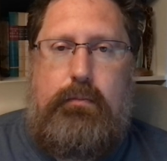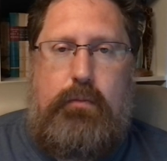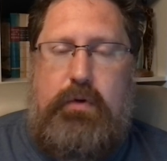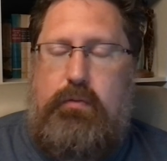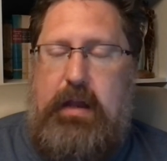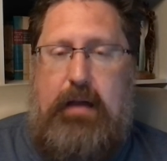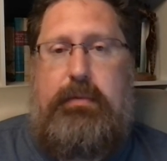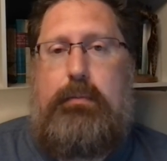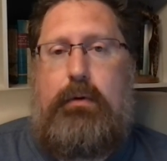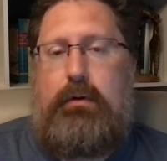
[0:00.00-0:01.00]
We have
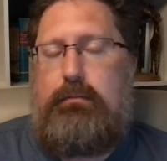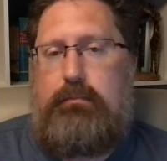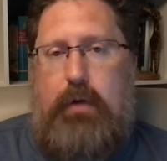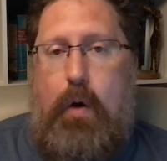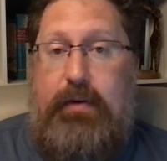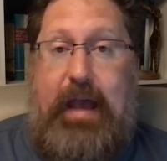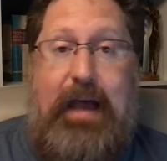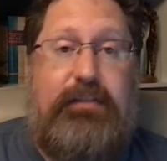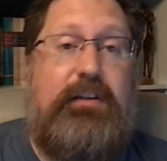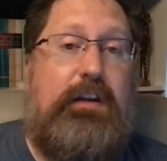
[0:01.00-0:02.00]
people always
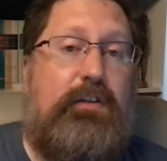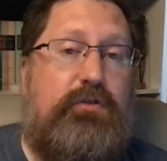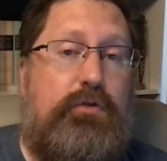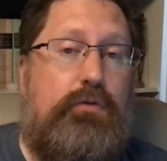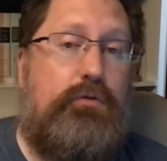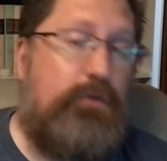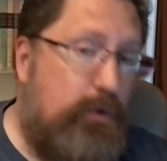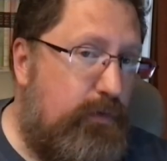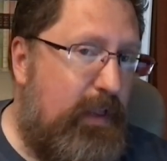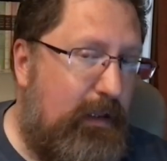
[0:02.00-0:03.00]
asking us to
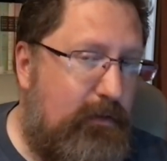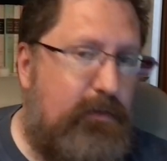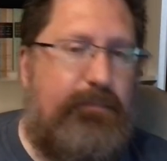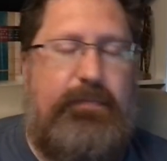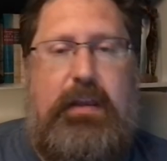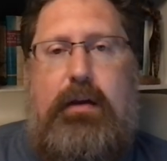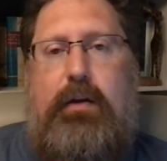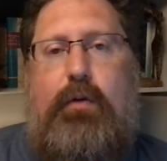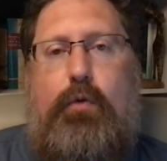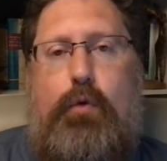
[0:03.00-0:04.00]
do things.
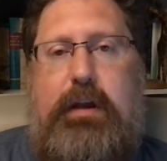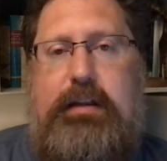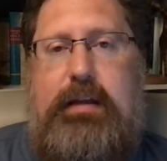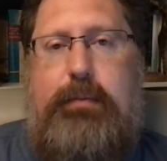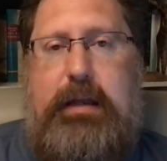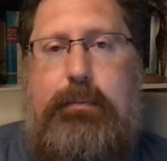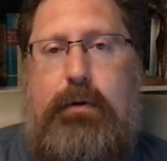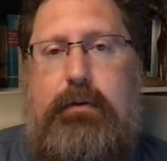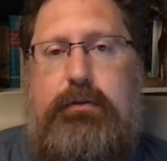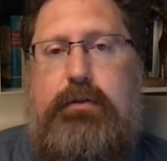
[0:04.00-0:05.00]
We need
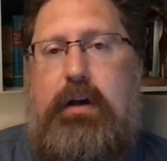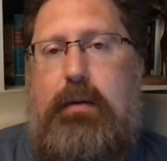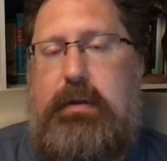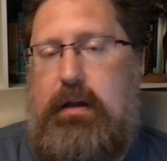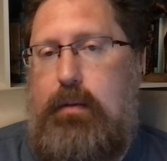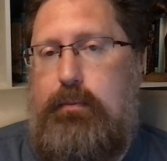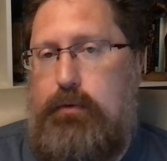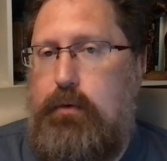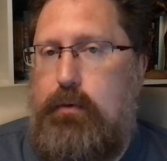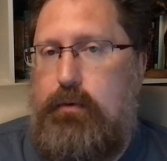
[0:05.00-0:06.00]
people to come and help
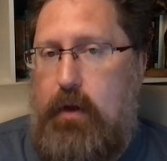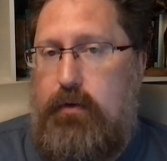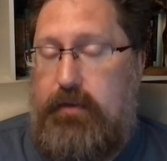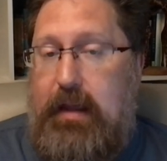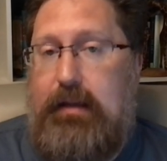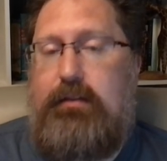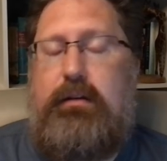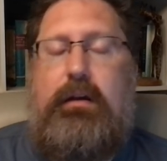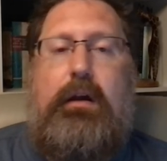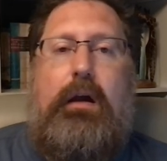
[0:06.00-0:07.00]
do those things.
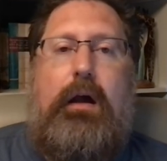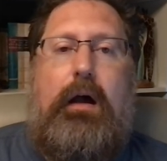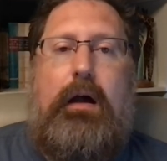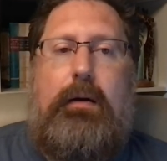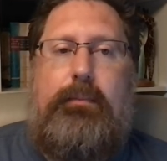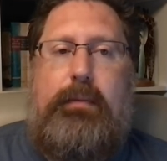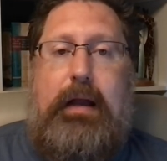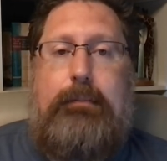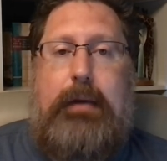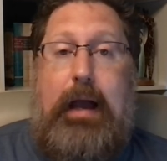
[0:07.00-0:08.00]

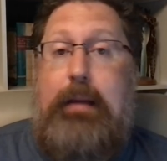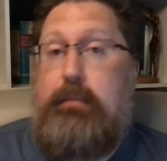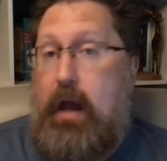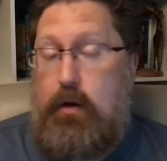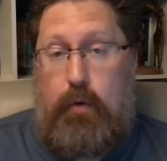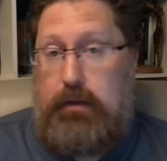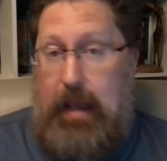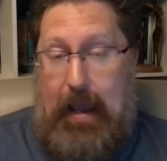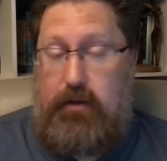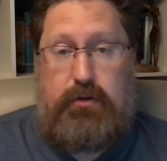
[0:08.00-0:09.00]
I'm not going
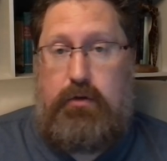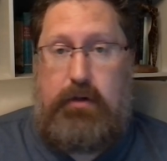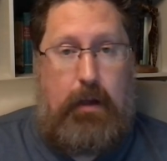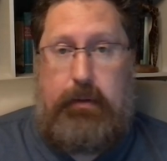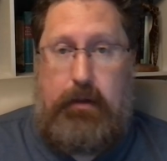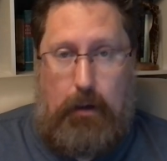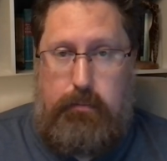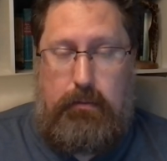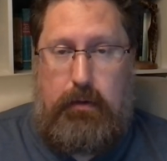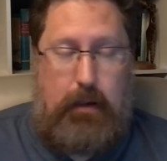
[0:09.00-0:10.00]
to ask you to come and
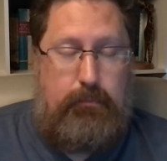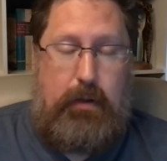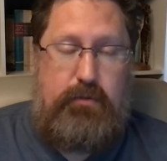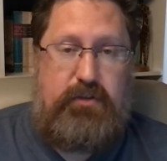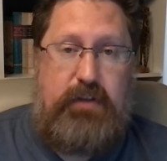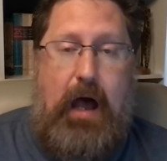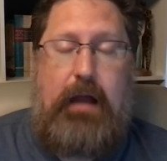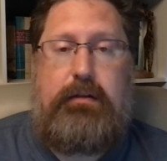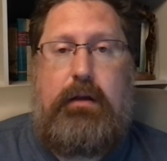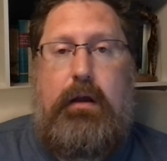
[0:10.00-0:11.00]
help. I'm just
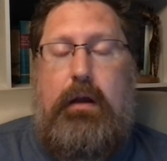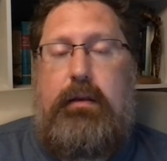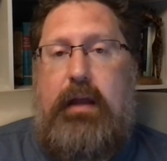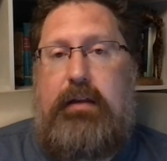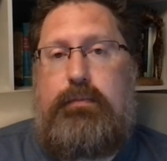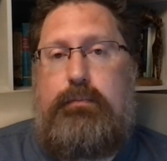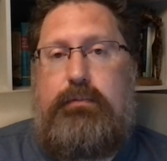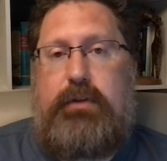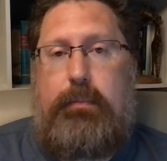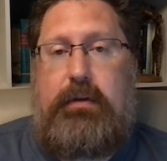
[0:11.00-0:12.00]
not. That's
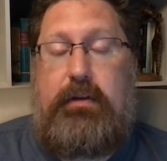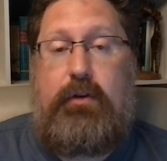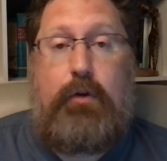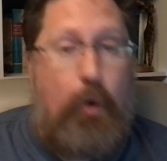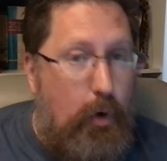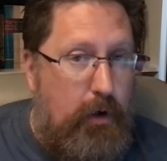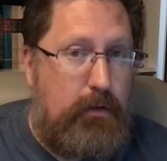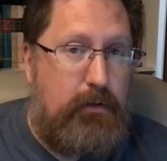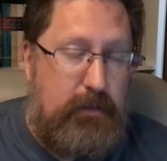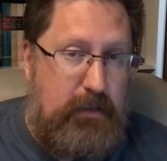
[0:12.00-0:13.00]
something that the
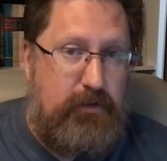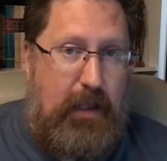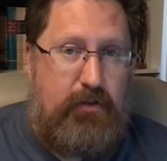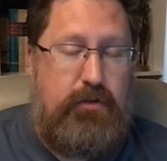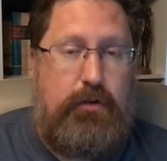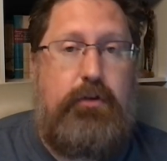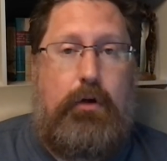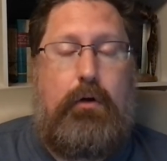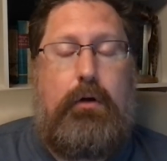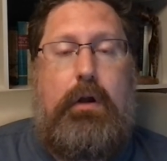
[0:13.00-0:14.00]
Lord needs to ask you to
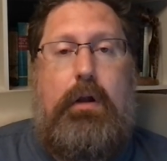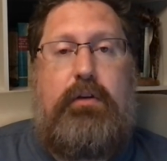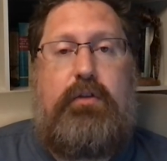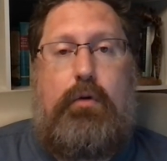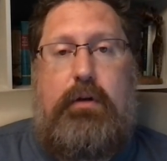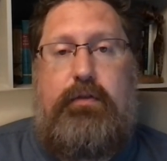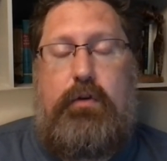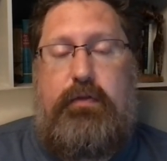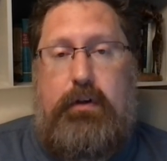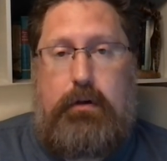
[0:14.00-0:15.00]
do. So if you
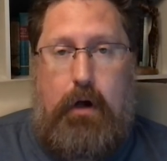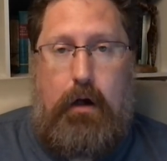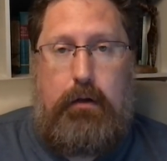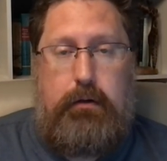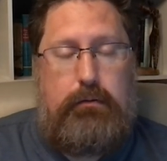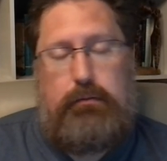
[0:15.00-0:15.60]
feel called,